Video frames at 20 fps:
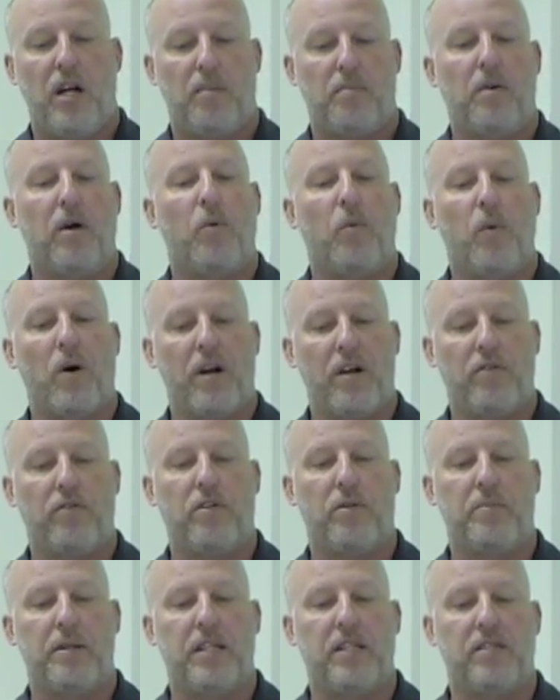but one of
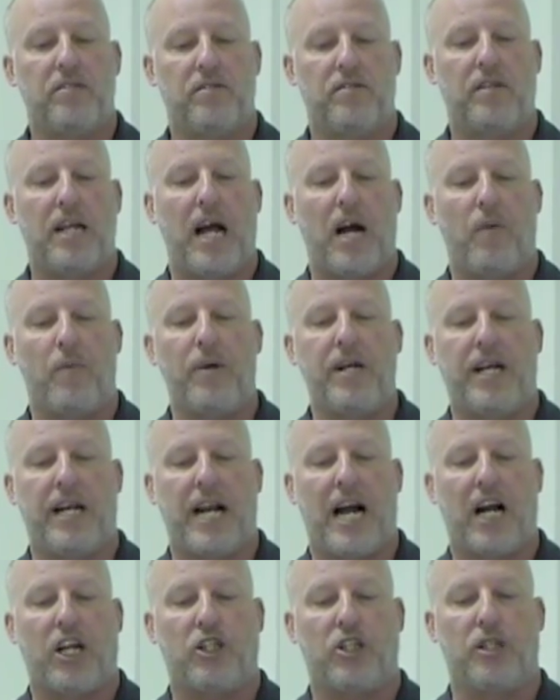them is that we
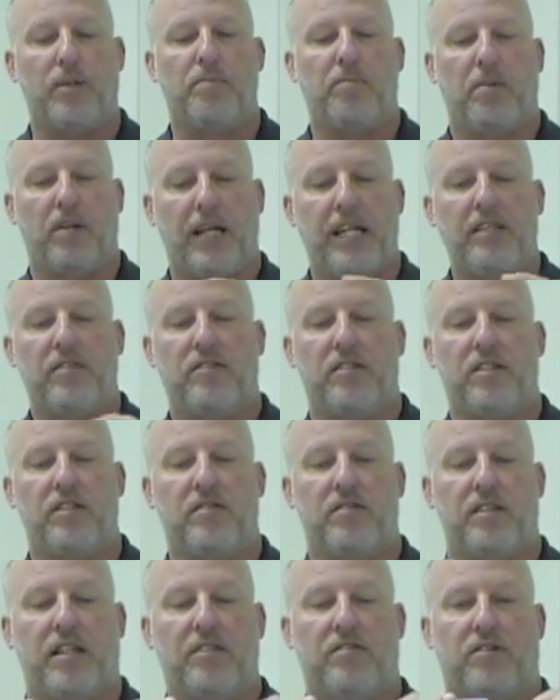can actually place
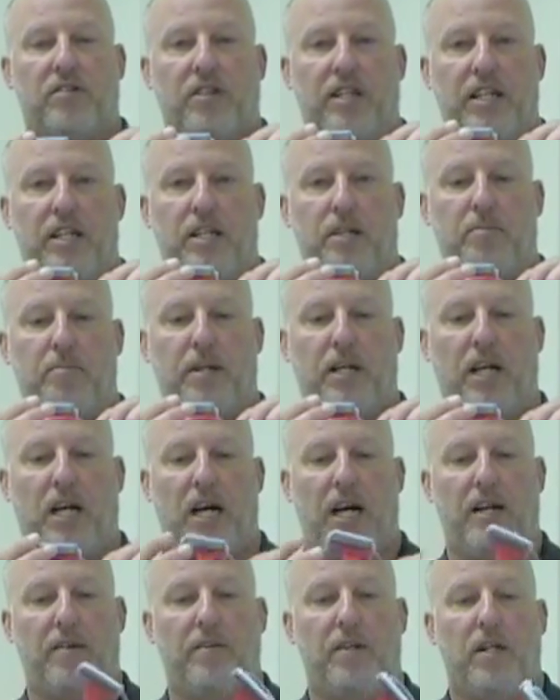this sensor in the
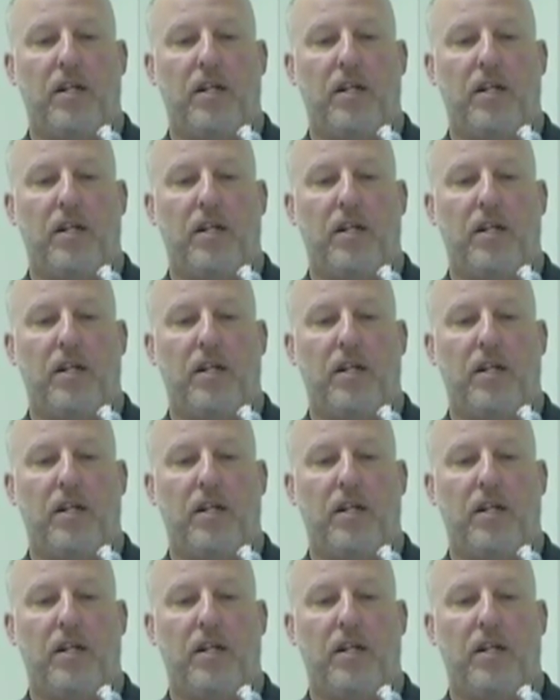midline.